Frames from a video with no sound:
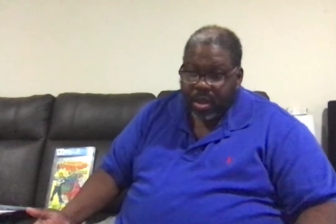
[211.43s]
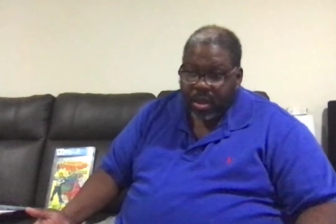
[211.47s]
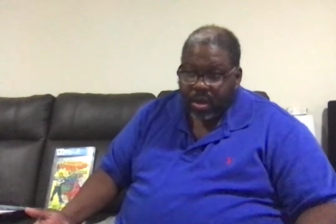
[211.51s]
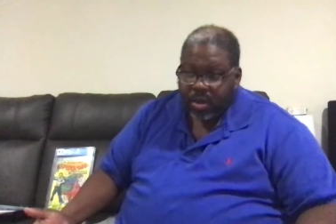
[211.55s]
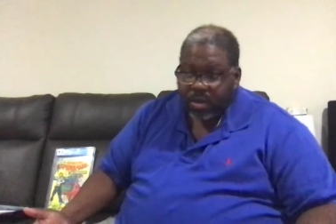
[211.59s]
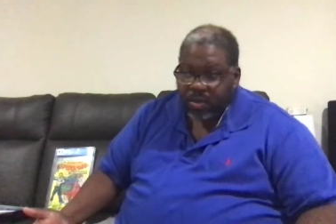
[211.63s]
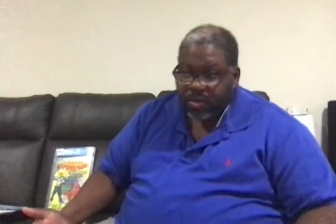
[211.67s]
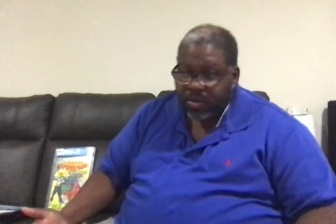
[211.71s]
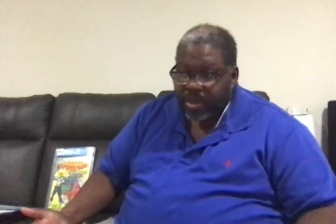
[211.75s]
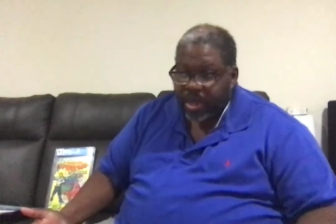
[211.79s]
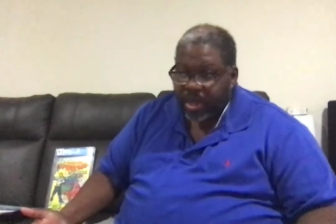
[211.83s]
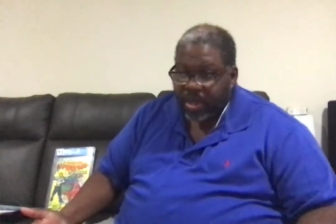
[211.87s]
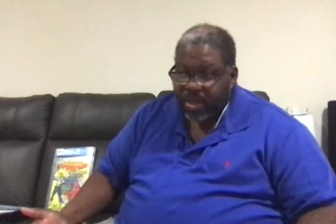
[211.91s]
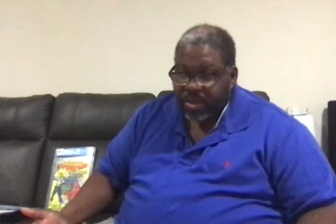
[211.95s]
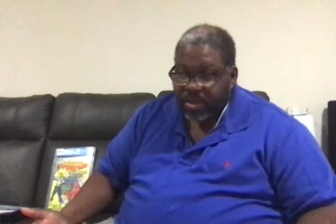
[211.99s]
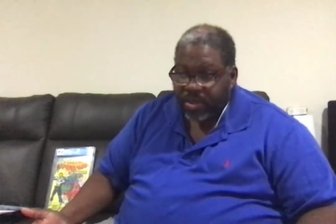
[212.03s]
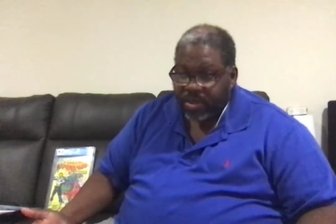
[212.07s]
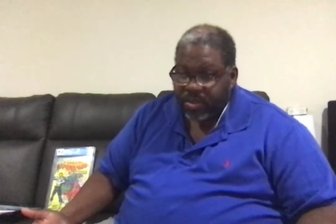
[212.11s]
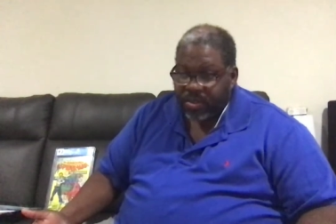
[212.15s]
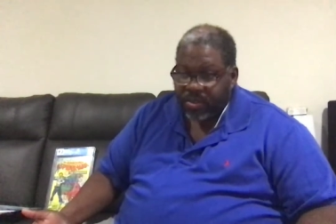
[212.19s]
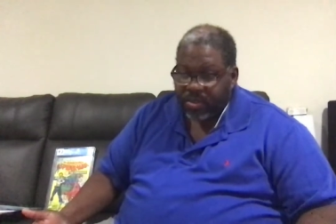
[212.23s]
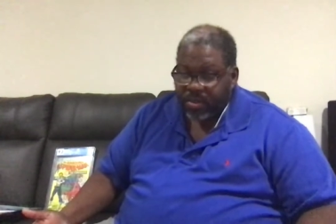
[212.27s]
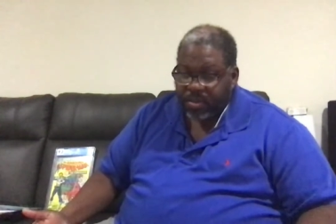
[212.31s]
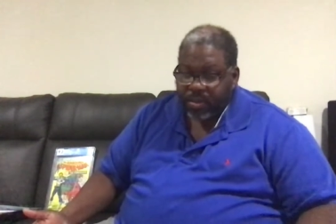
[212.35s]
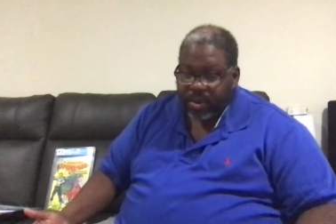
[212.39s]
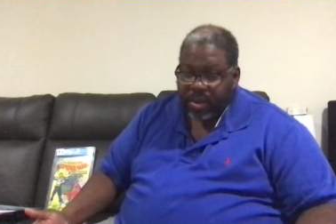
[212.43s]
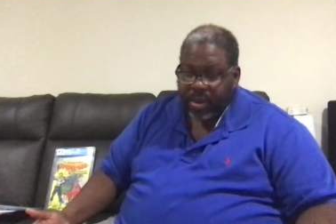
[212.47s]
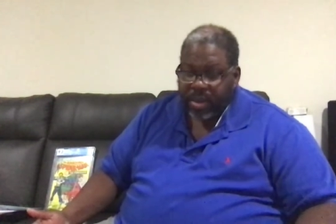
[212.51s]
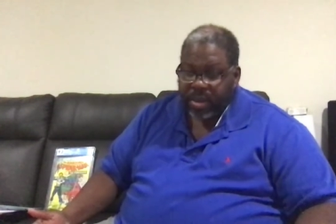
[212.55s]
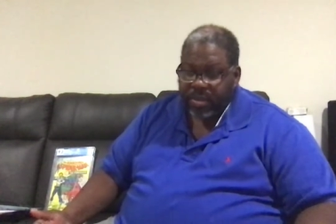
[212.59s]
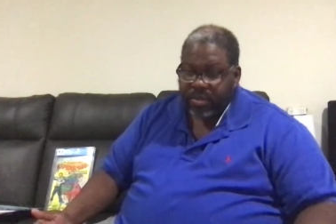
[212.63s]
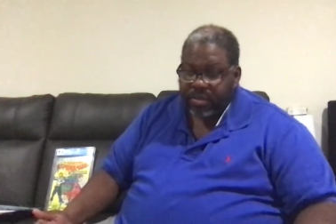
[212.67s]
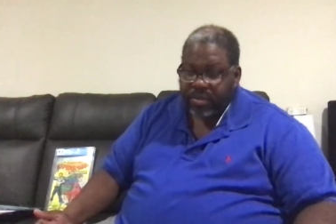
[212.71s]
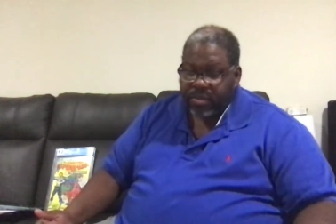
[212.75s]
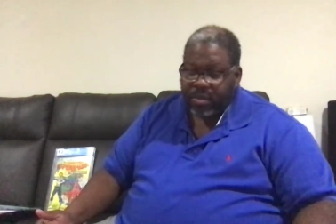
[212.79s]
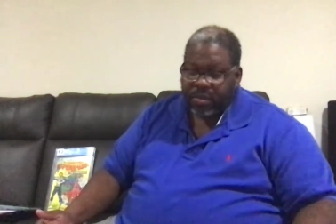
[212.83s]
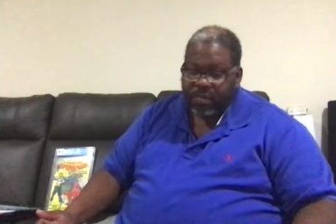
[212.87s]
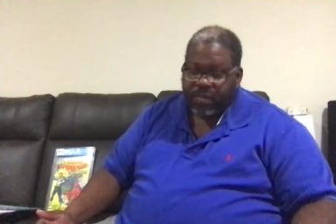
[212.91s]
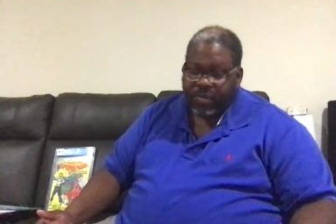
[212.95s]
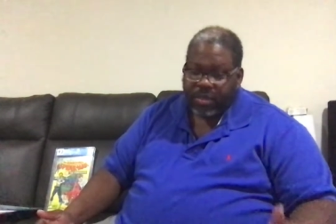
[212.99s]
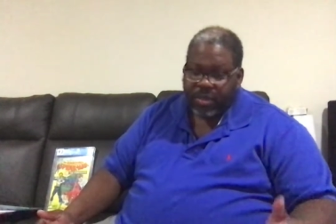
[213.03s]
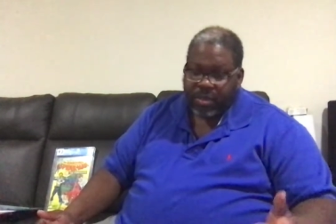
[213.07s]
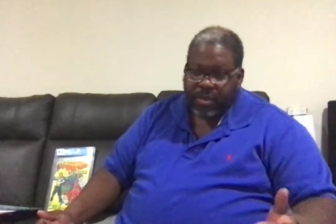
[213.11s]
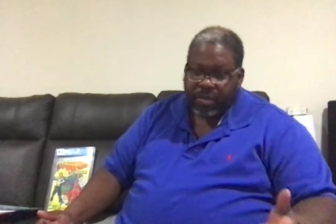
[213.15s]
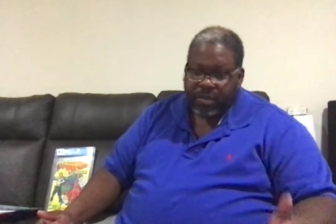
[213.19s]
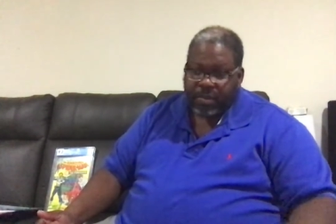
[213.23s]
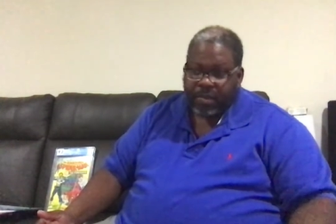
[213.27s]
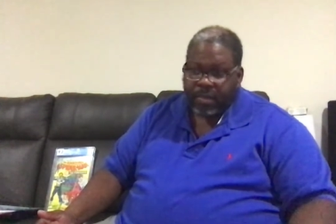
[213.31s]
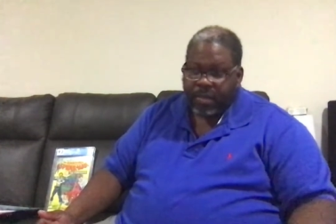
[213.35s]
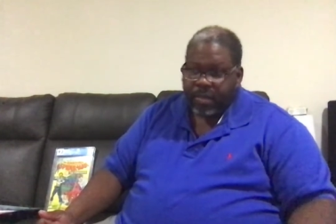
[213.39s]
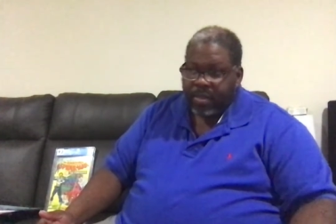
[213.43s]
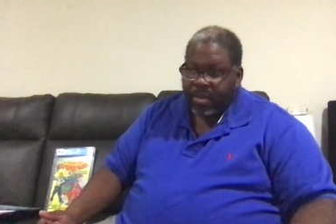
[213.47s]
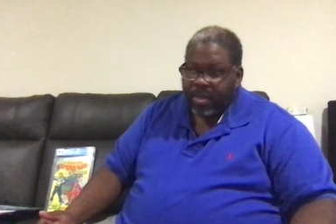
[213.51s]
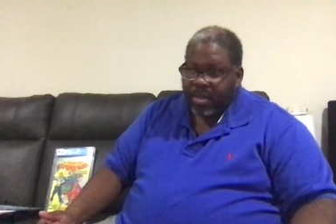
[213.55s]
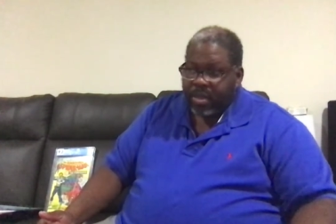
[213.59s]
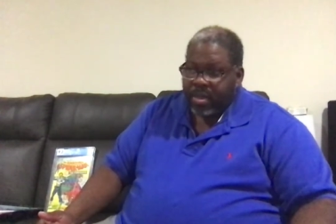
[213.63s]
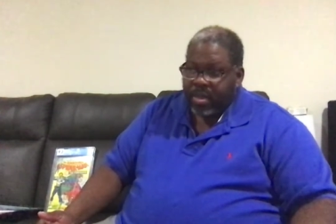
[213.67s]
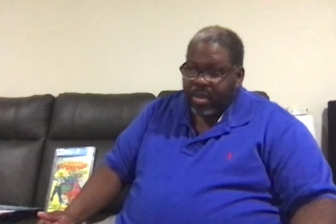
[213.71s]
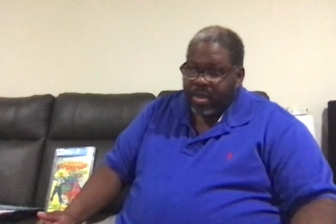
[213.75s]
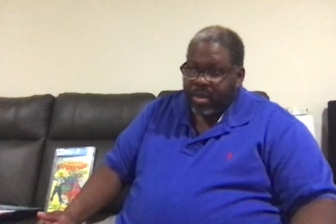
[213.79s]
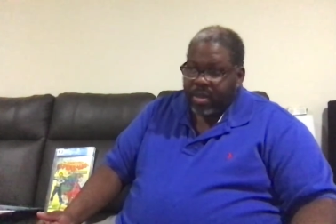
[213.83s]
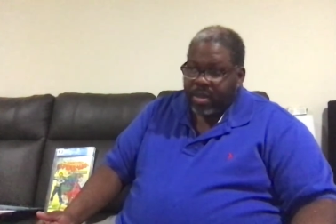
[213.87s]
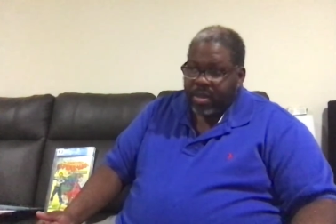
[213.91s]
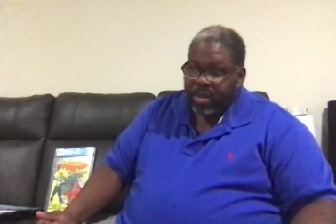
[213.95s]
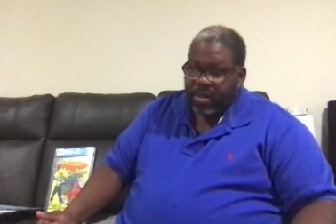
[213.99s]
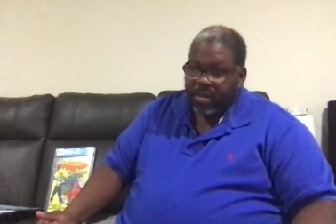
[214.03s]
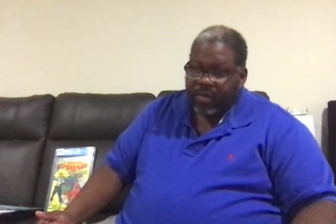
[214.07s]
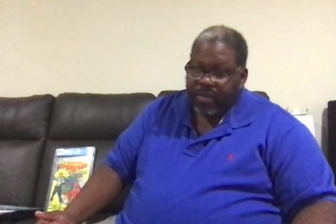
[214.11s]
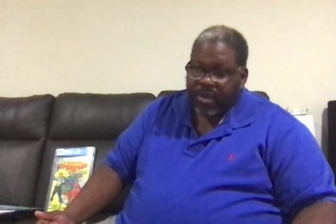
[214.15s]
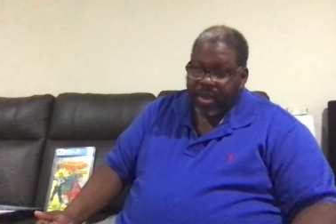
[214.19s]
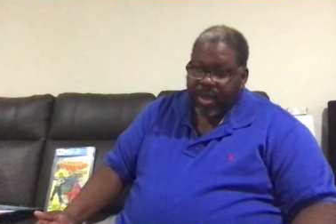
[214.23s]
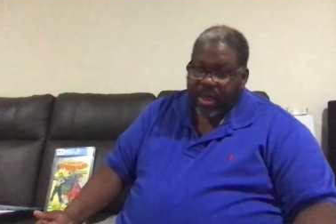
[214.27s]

looks like a decent grade. So if I